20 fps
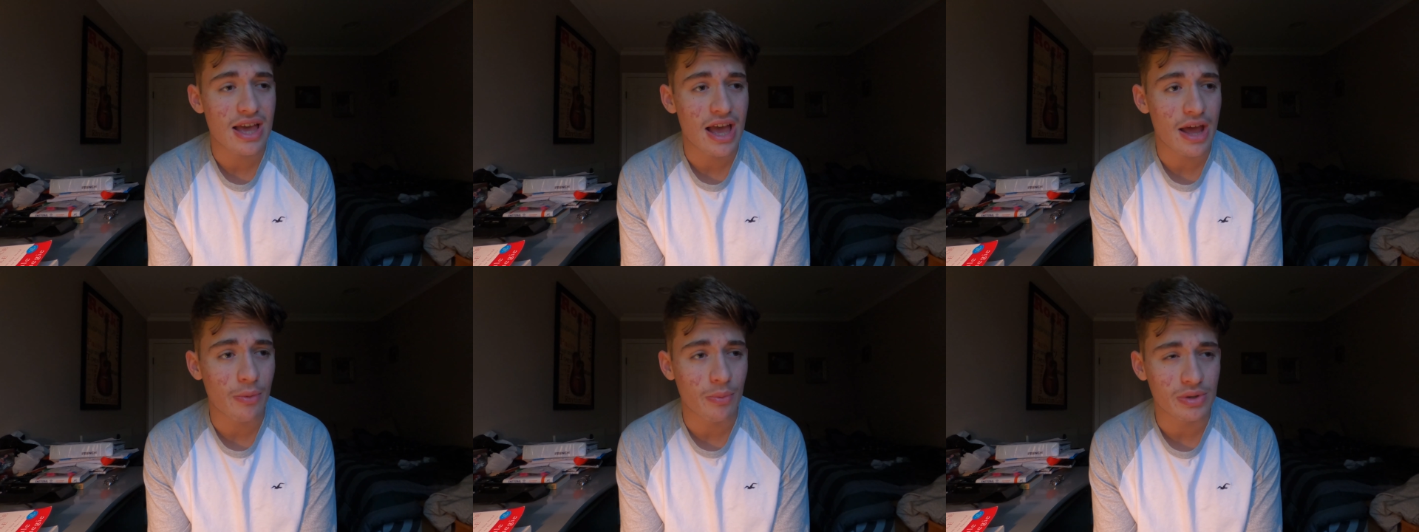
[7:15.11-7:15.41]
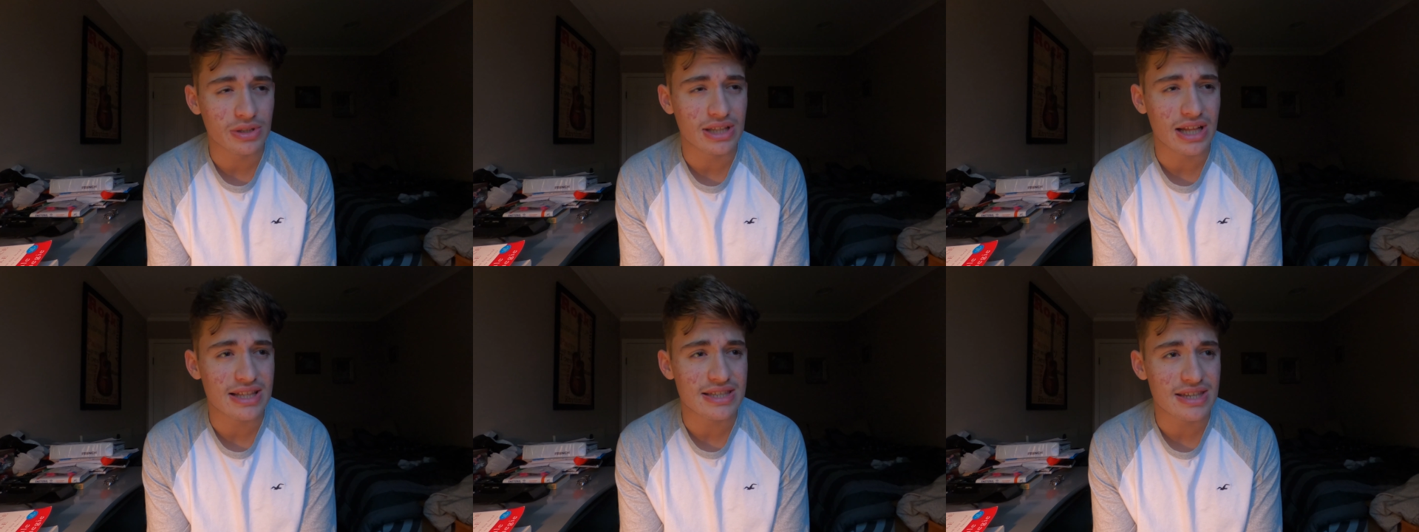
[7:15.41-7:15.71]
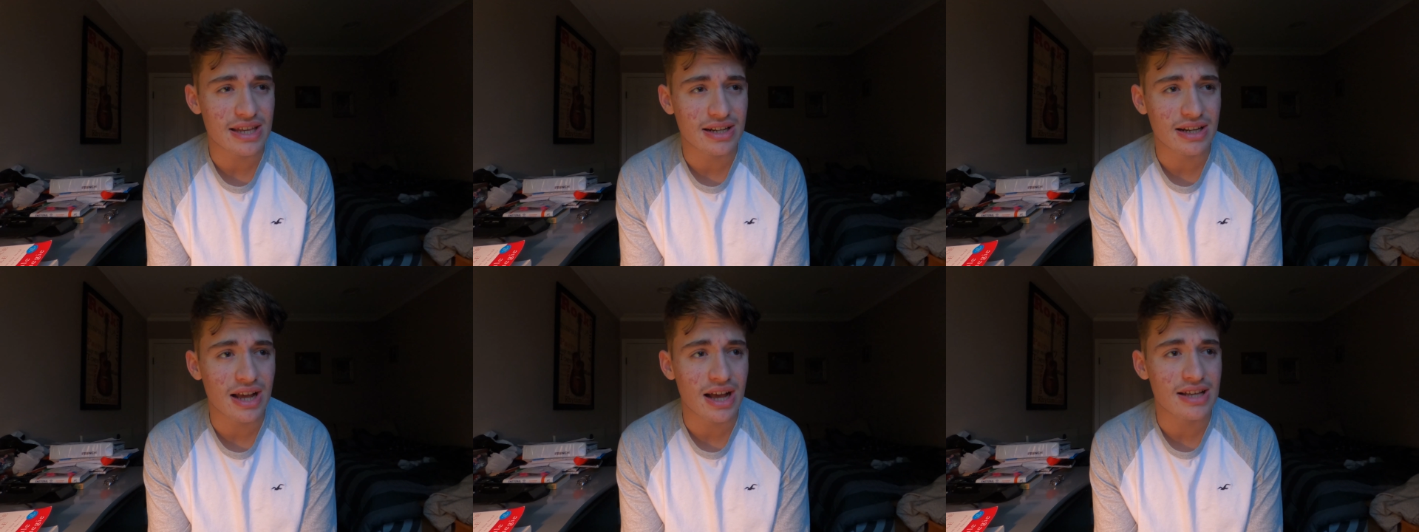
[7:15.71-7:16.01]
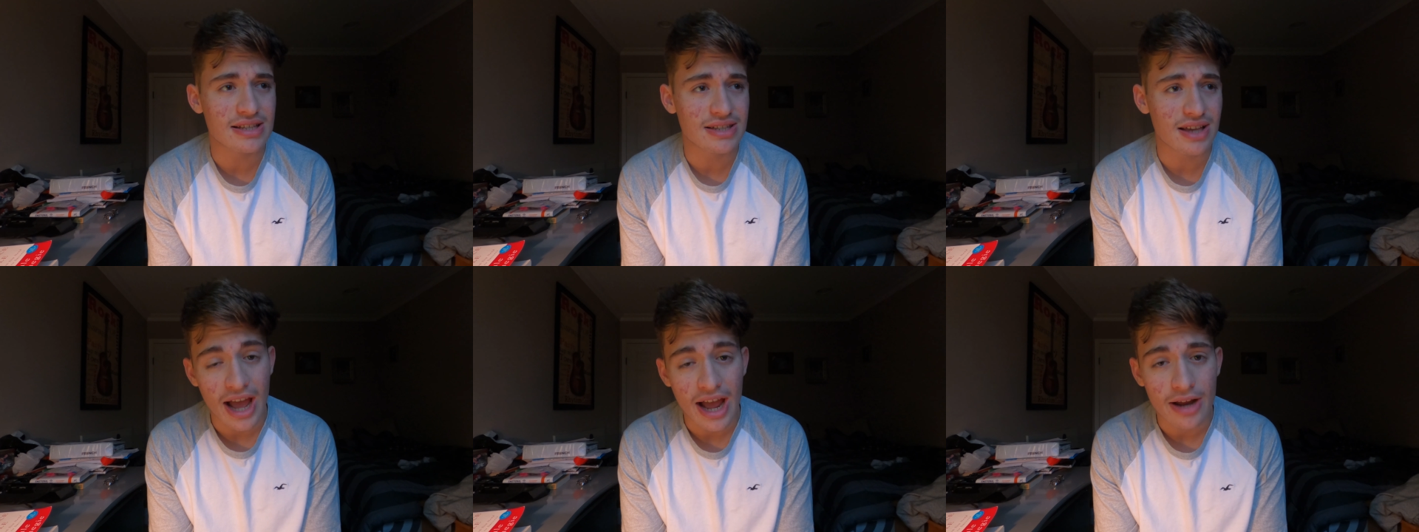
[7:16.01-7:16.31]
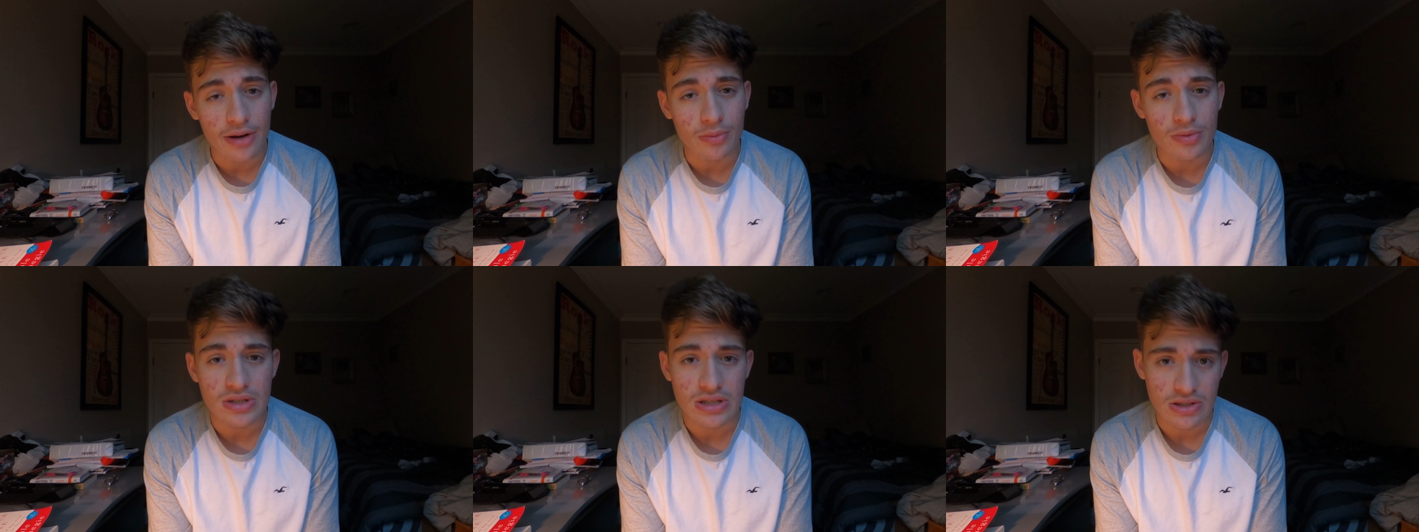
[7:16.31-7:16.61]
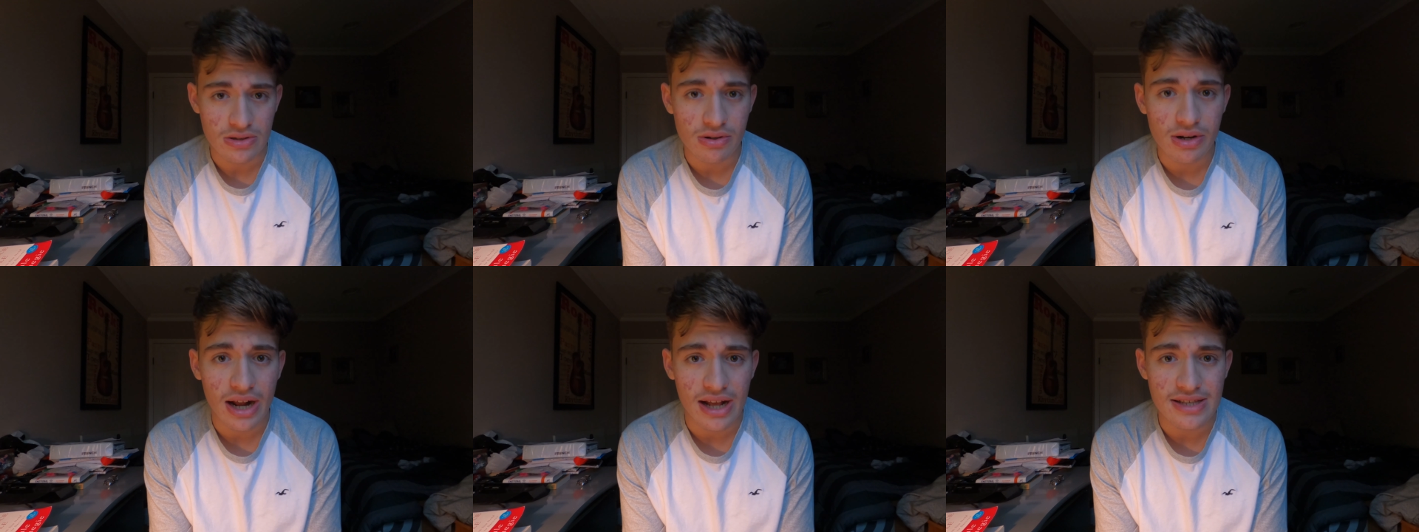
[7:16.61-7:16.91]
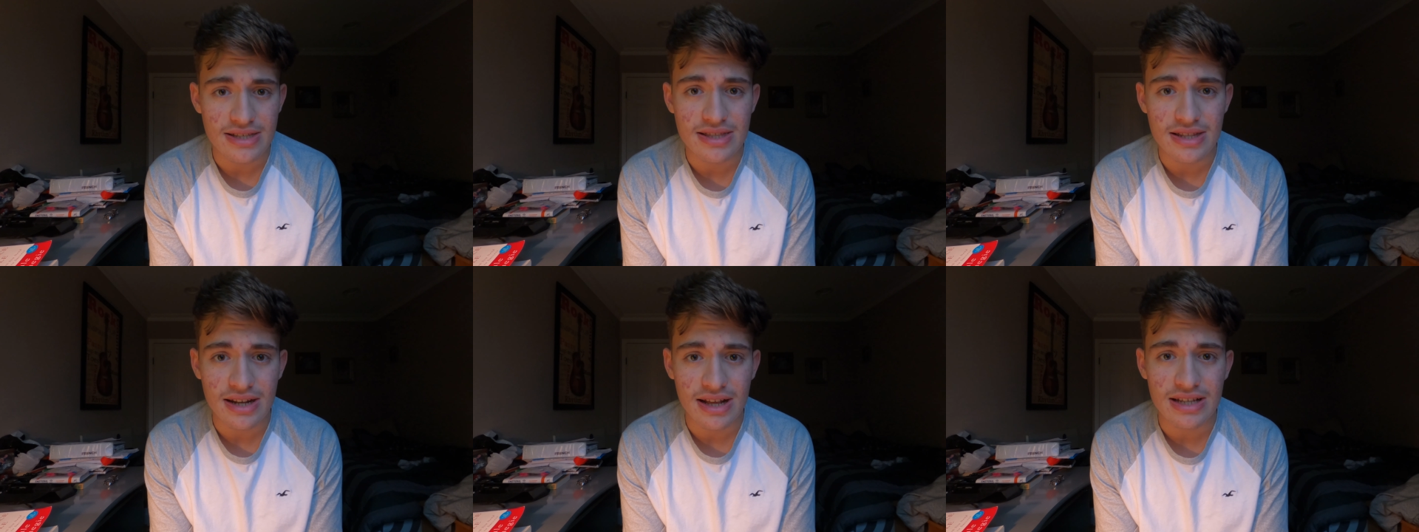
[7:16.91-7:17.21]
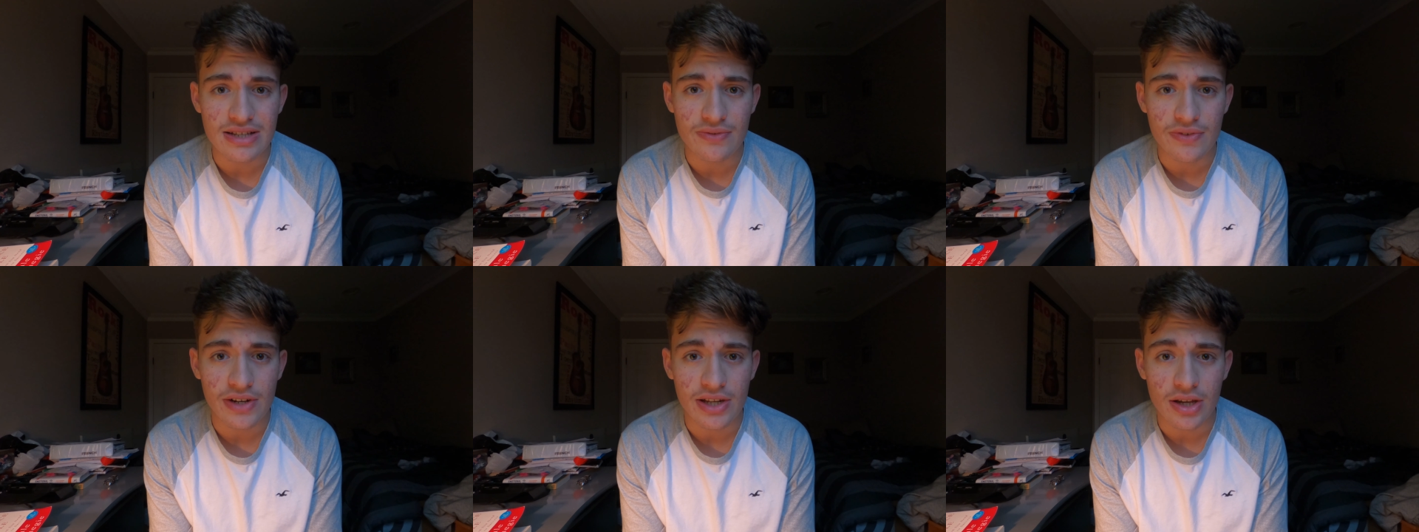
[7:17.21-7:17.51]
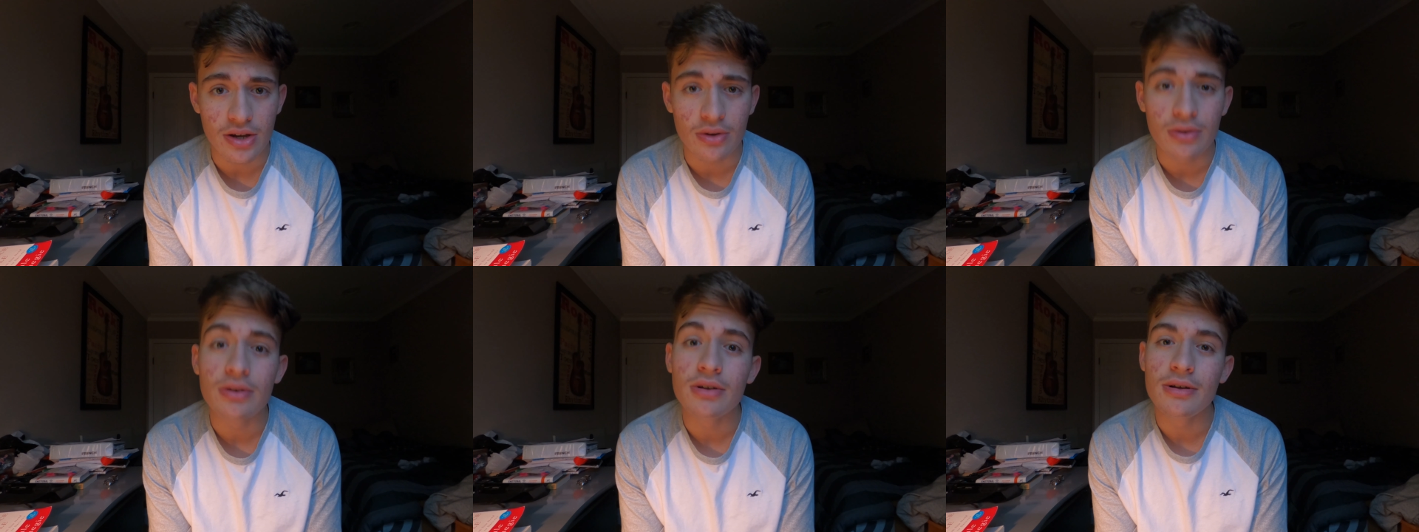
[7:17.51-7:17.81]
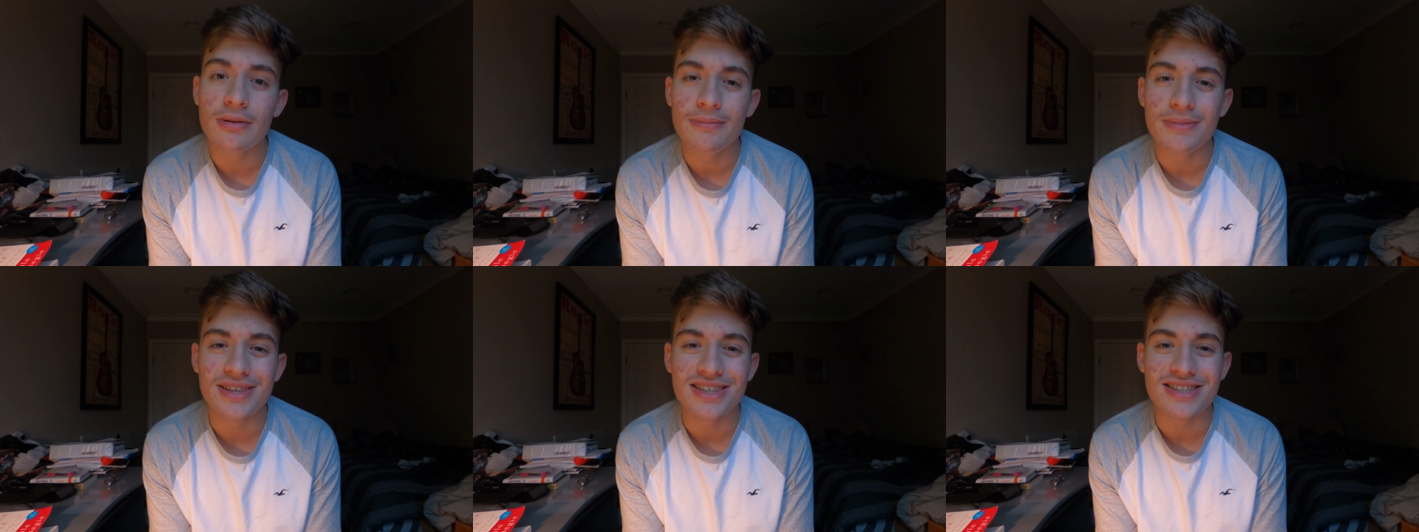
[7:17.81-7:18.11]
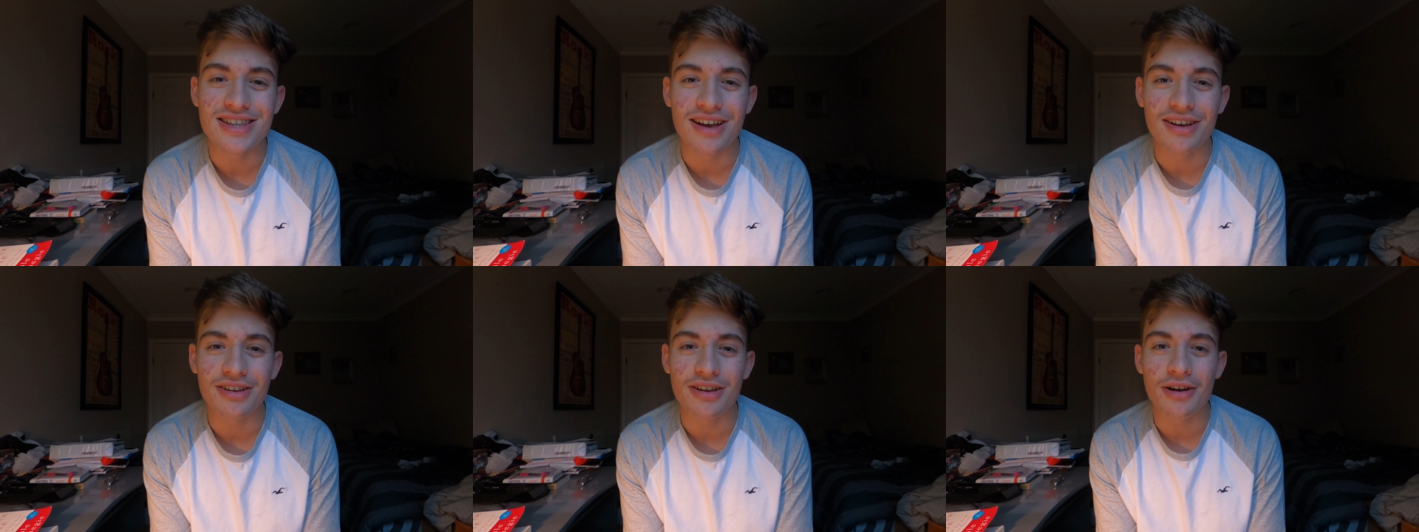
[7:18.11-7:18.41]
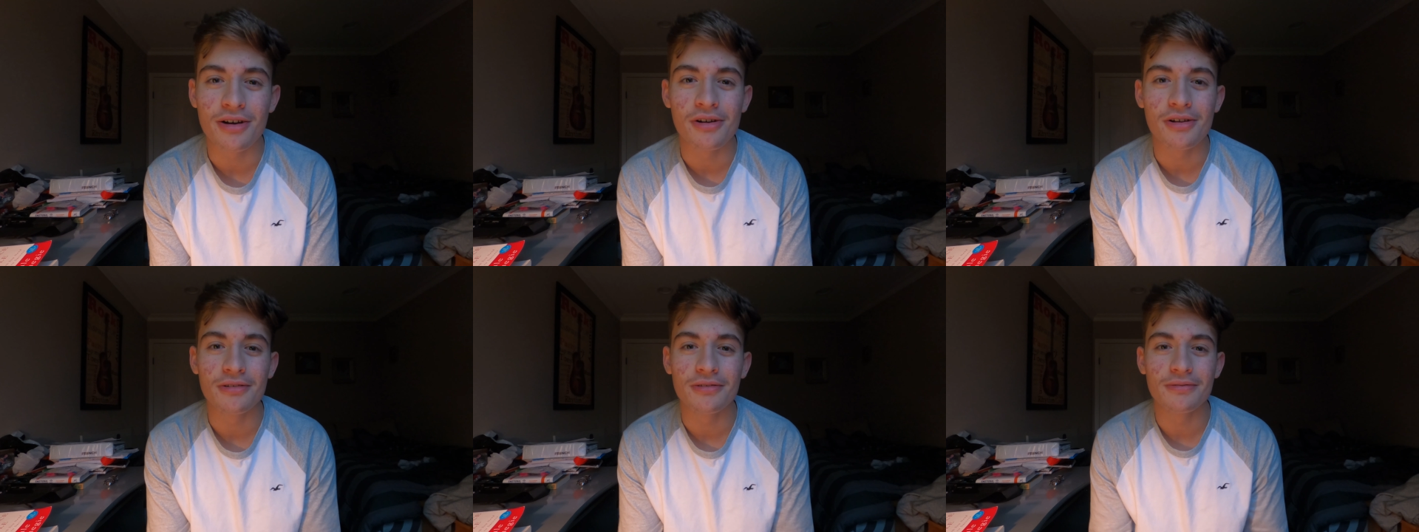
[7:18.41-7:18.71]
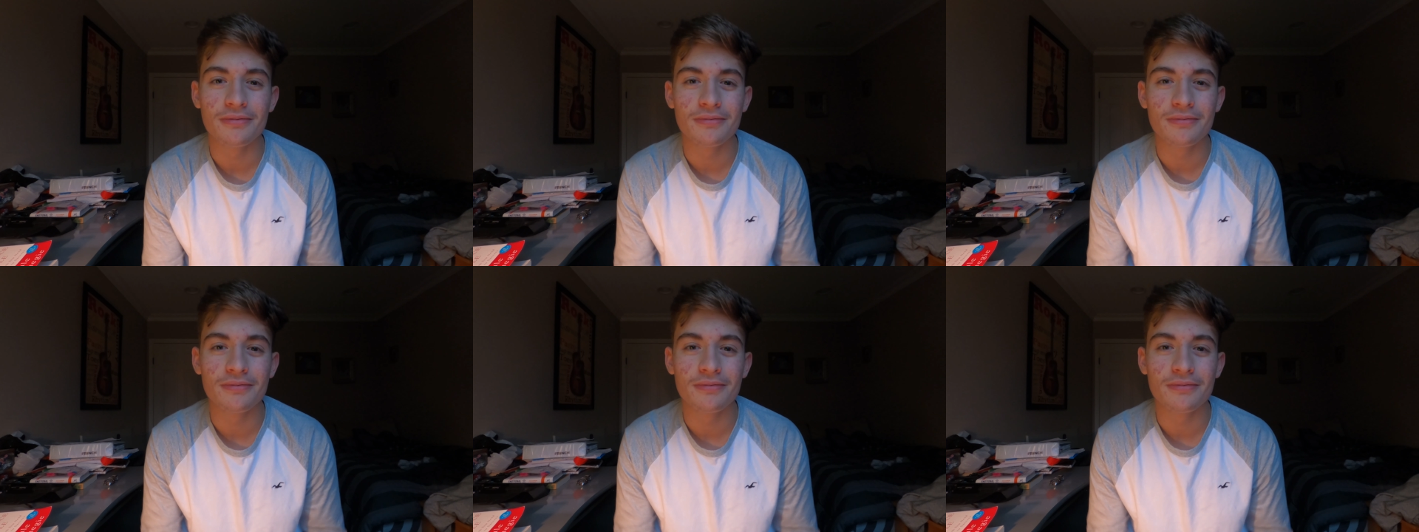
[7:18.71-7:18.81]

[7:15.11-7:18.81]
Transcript: And with that said, guys, I will see you guys in the next video. Peace out, y'all.